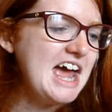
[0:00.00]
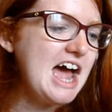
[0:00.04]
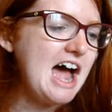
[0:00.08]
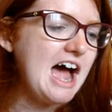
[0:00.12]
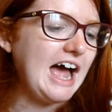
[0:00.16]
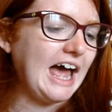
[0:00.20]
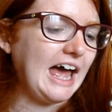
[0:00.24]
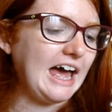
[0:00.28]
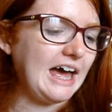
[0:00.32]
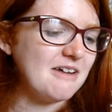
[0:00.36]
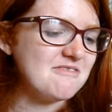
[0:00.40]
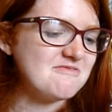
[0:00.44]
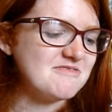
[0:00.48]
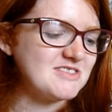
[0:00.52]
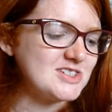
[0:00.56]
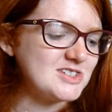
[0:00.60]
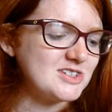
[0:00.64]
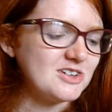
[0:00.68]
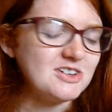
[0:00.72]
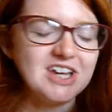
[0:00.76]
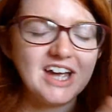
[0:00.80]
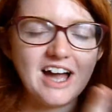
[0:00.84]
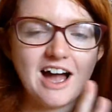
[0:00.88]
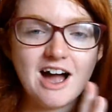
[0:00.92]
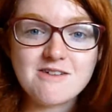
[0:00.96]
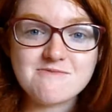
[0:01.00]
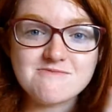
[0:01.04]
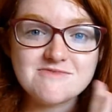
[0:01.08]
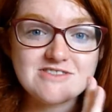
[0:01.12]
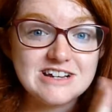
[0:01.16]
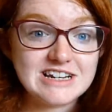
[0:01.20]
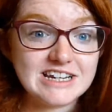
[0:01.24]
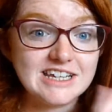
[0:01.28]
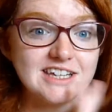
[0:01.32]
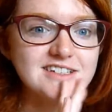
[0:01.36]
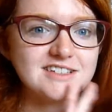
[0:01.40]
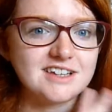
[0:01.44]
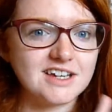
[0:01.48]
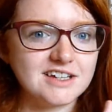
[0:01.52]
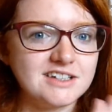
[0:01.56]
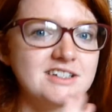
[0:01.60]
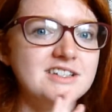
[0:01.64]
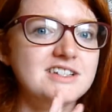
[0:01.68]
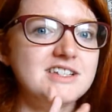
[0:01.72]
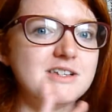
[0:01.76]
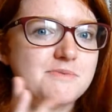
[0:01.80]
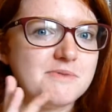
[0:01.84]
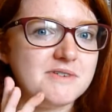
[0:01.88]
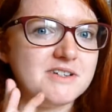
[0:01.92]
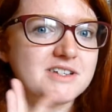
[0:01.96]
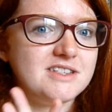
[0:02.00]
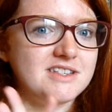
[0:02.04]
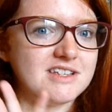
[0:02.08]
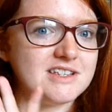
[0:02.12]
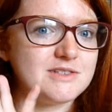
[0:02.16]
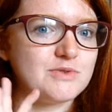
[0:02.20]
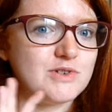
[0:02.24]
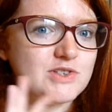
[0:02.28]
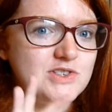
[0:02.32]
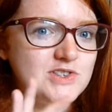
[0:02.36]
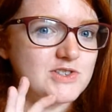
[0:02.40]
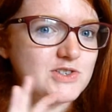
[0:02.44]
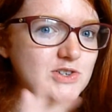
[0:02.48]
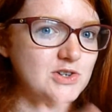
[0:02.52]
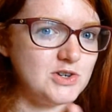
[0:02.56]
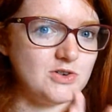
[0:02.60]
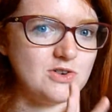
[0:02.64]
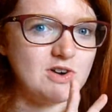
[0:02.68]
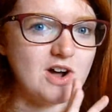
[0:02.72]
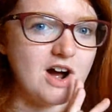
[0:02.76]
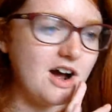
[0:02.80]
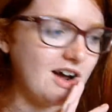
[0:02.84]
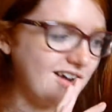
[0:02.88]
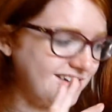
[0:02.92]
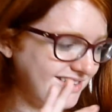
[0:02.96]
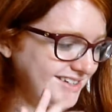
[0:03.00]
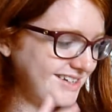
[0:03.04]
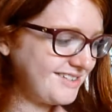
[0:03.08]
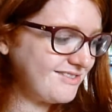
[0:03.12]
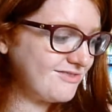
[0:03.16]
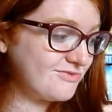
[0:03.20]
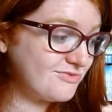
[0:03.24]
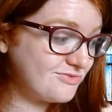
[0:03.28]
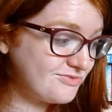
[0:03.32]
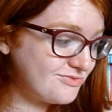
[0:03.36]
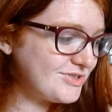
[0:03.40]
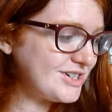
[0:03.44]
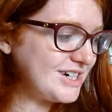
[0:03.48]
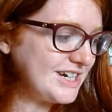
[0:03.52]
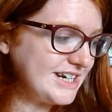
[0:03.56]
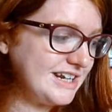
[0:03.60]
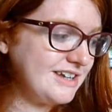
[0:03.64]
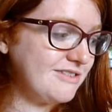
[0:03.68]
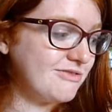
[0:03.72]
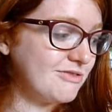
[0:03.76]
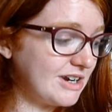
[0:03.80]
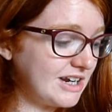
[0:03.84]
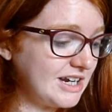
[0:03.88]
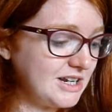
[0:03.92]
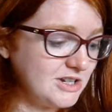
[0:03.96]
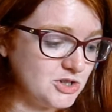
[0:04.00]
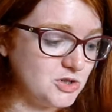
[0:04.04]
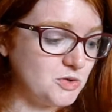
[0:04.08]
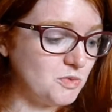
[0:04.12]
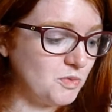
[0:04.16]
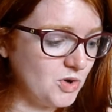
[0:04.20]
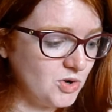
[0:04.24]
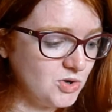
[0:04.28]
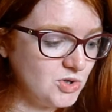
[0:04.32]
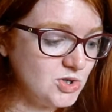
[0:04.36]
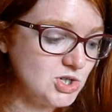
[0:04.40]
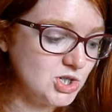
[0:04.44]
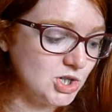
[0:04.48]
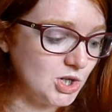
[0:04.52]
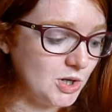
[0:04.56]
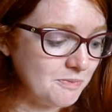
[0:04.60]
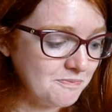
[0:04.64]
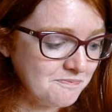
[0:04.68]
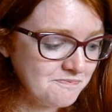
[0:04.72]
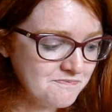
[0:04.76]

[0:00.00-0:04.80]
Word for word: um, so yeah, I'm really excited to dip into this one soon. I really, really do want to.